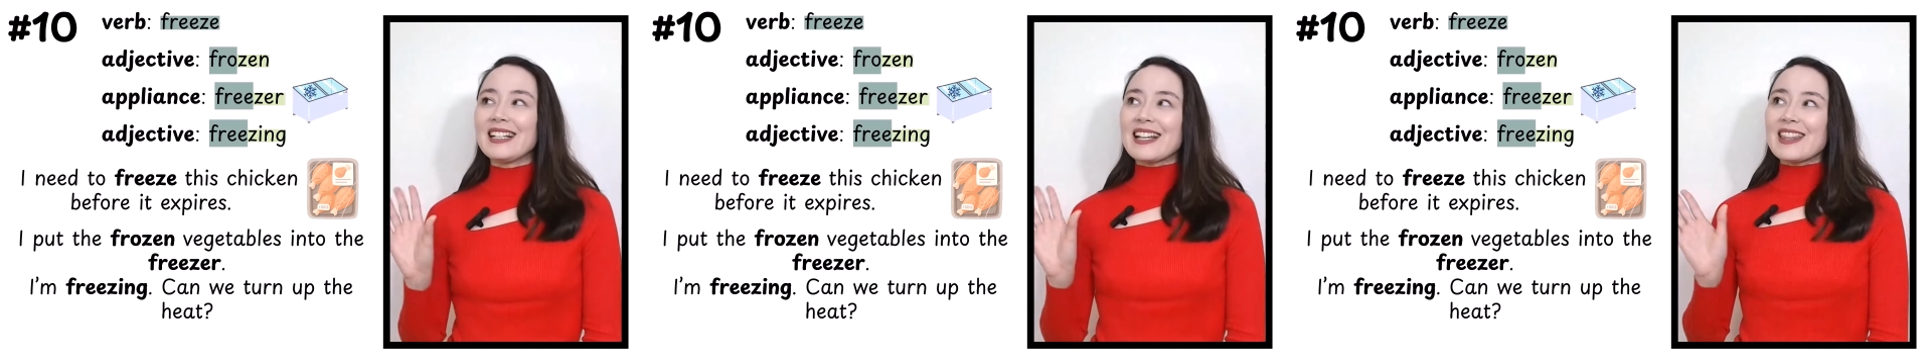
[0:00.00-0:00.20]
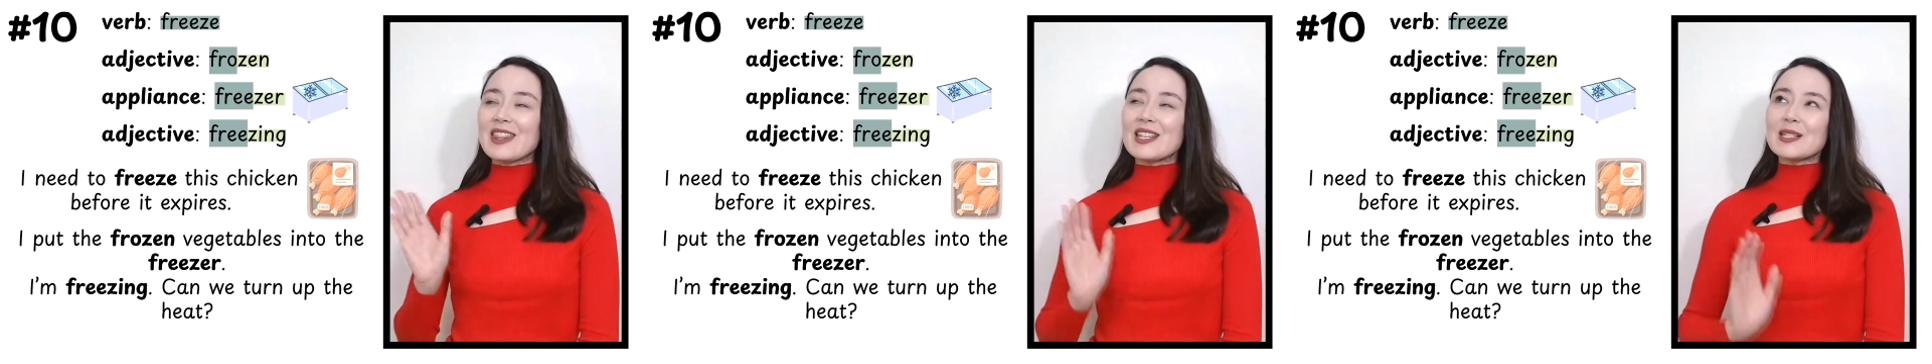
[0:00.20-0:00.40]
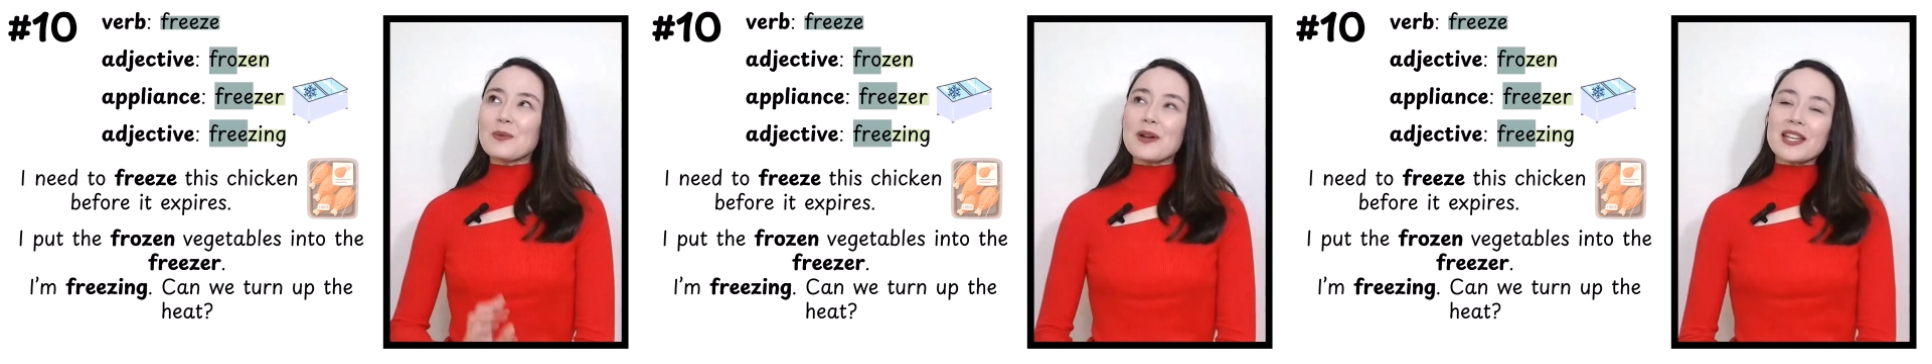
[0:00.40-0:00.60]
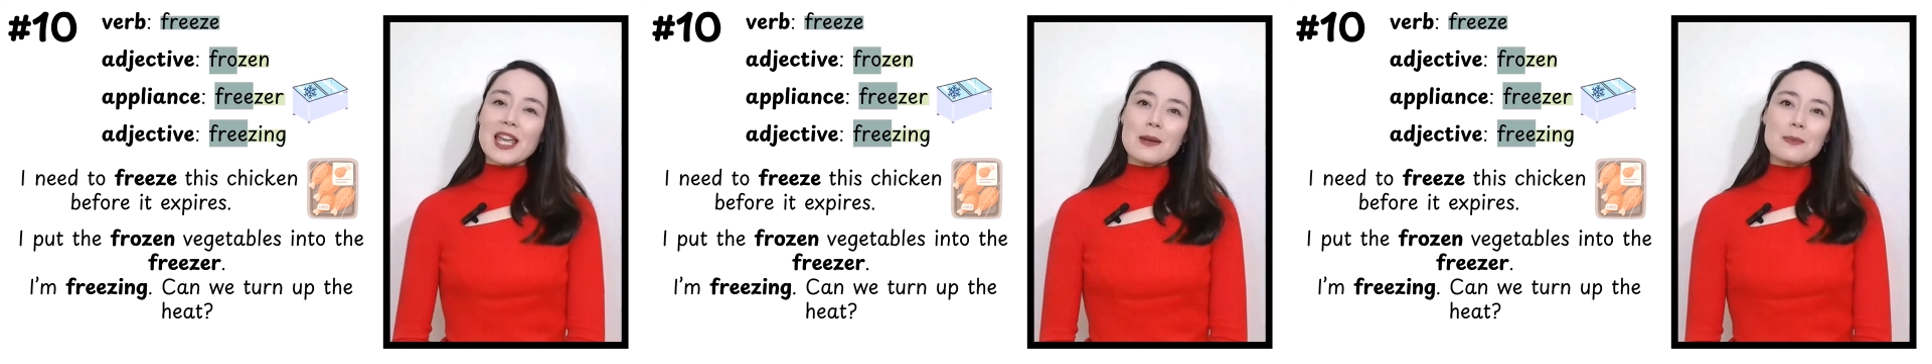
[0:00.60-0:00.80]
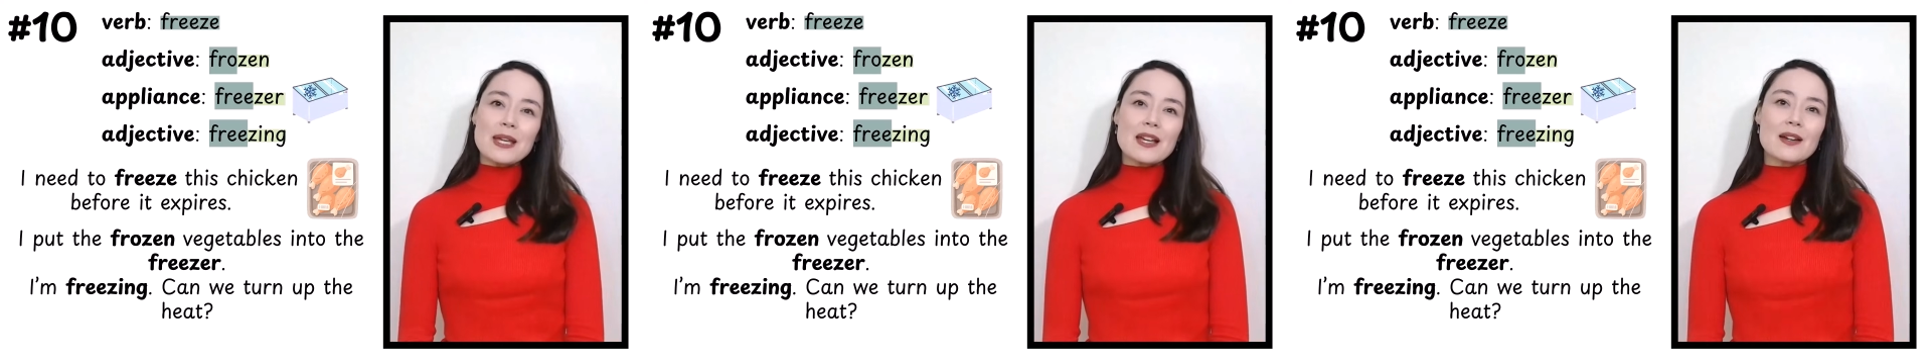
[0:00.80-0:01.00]
This one can
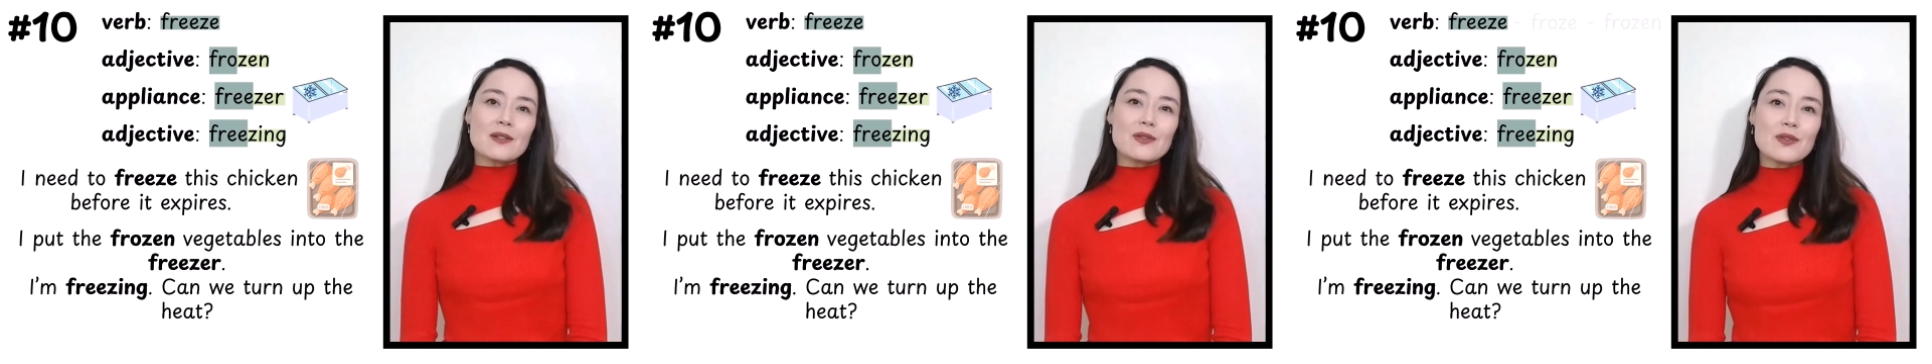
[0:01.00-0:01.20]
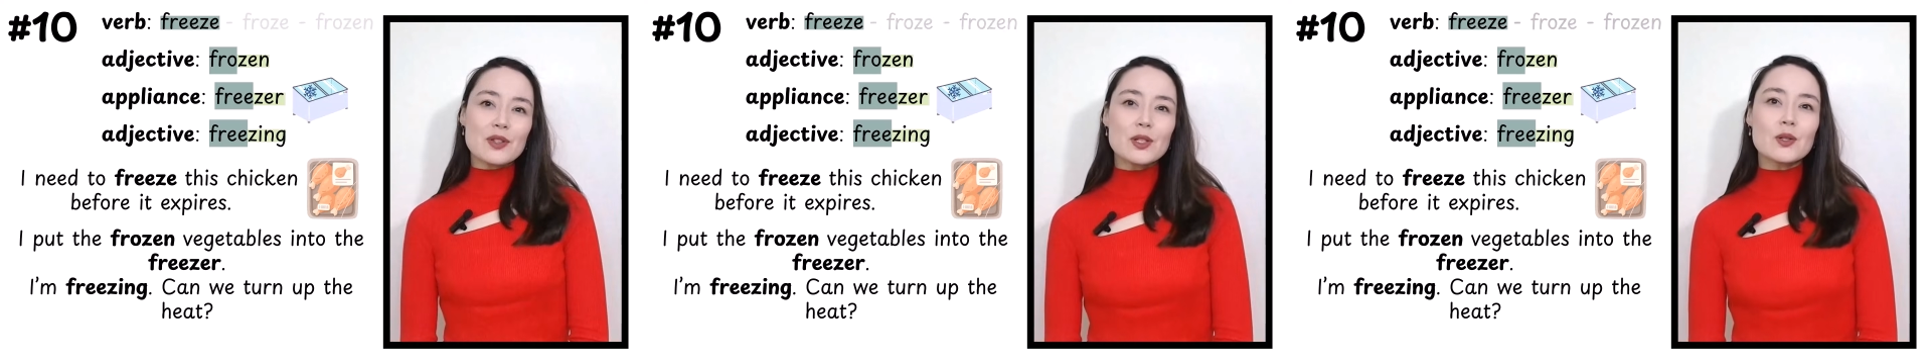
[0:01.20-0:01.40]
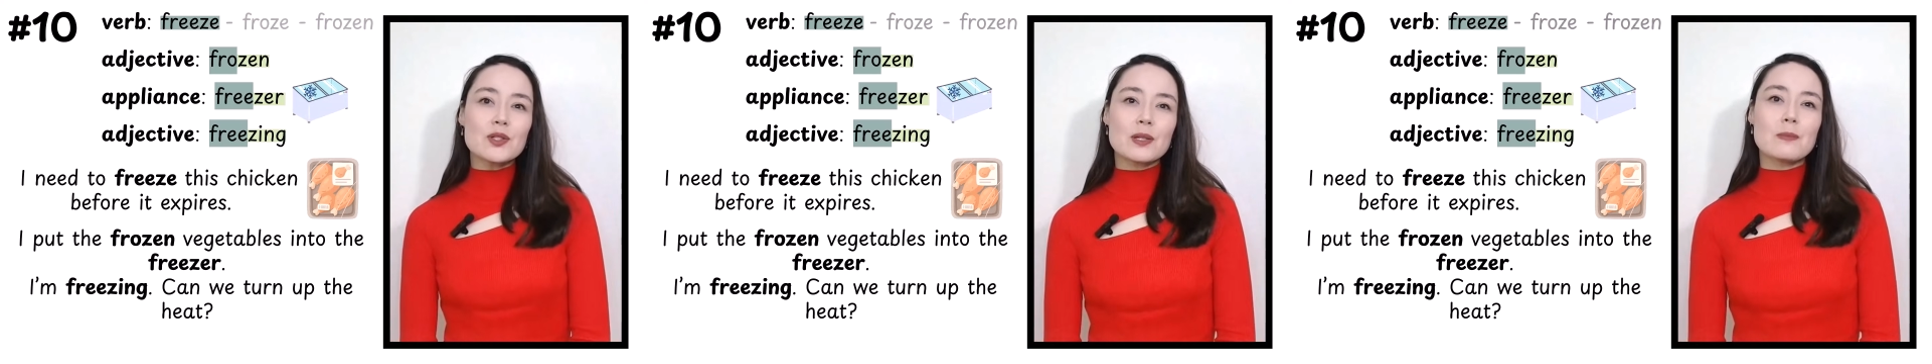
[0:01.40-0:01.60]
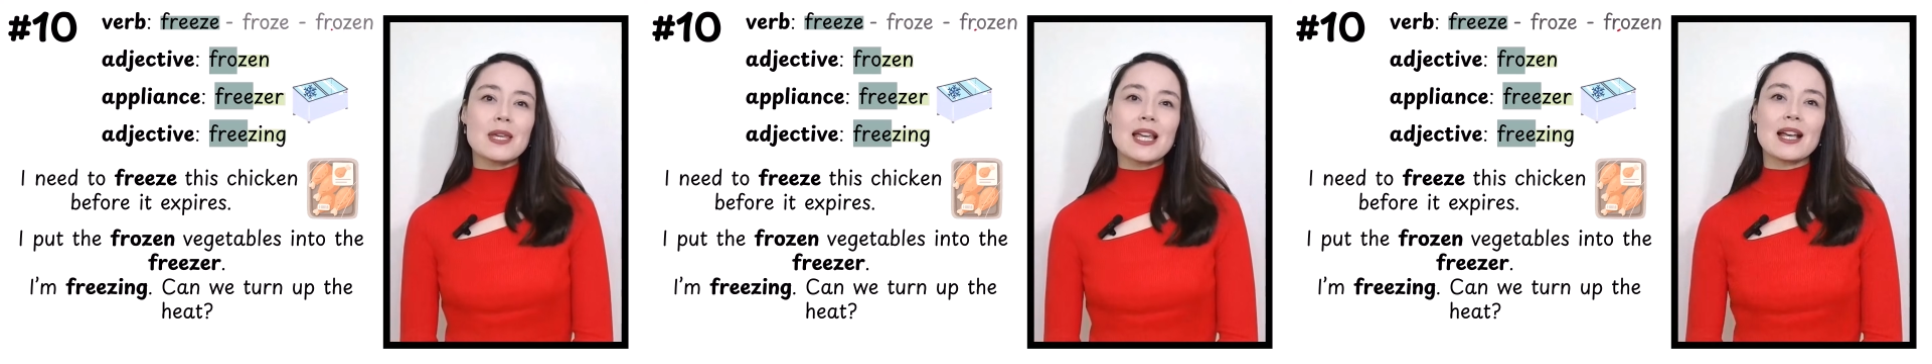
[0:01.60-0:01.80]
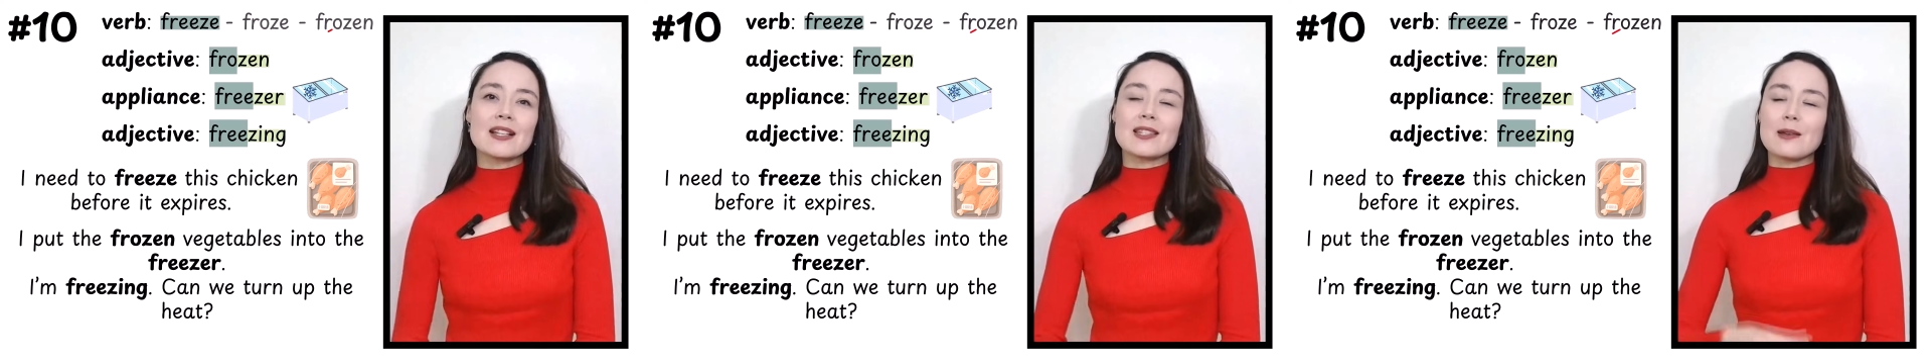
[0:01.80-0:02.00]
be confusing
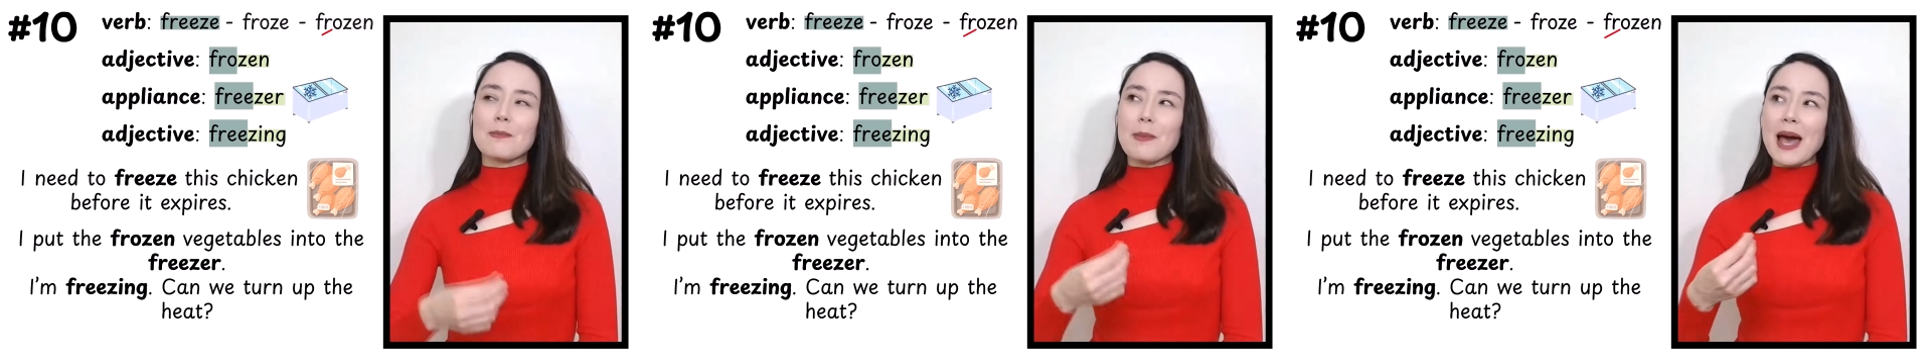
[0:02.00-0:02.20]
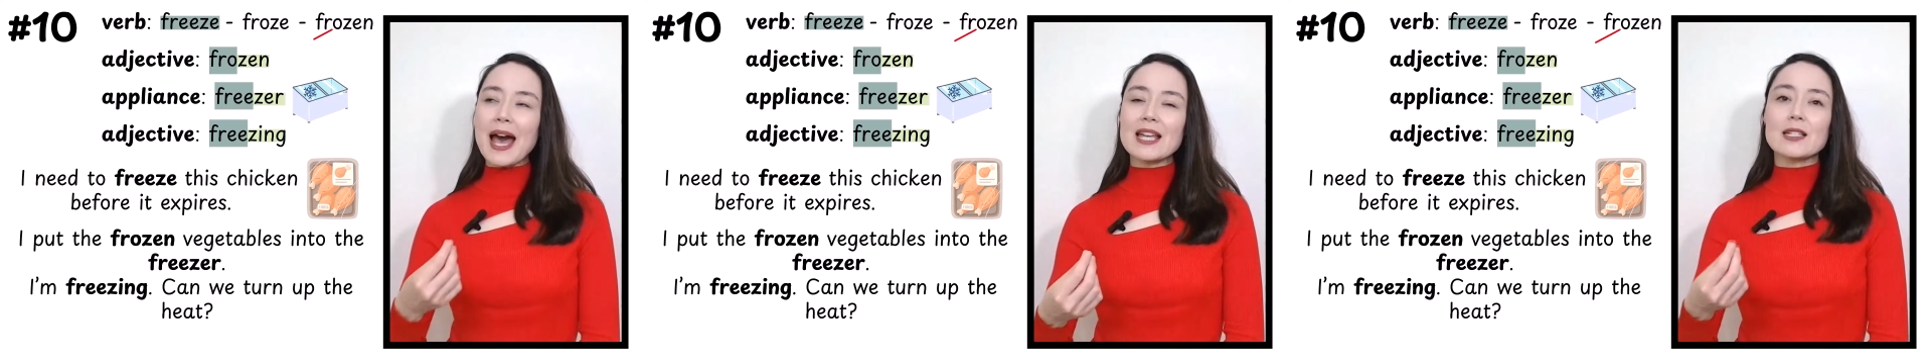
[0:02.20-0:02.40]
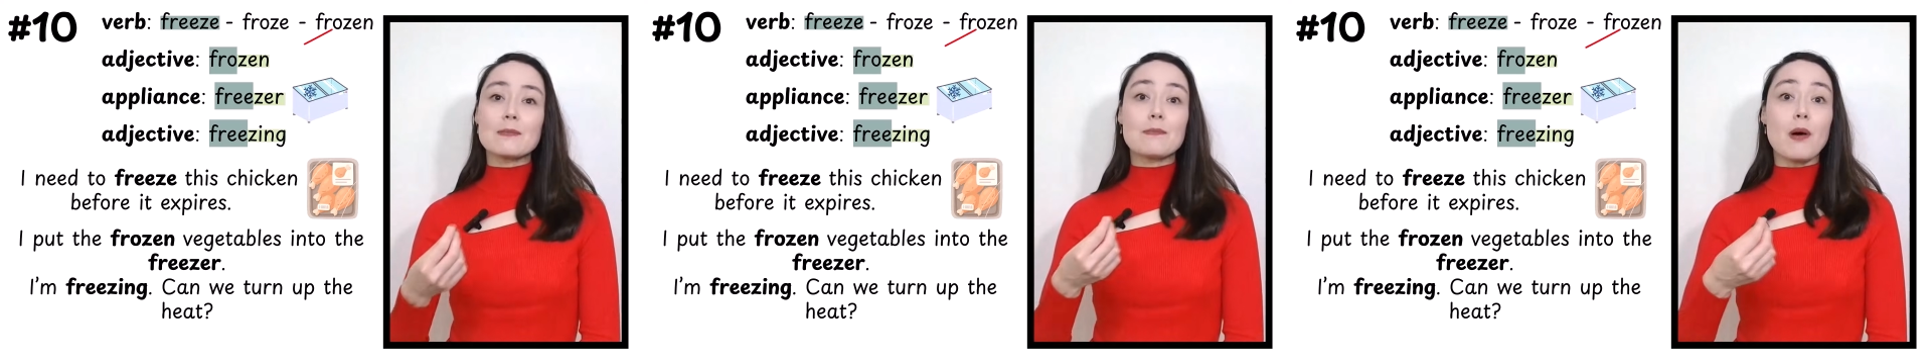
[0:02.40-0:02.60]
because the past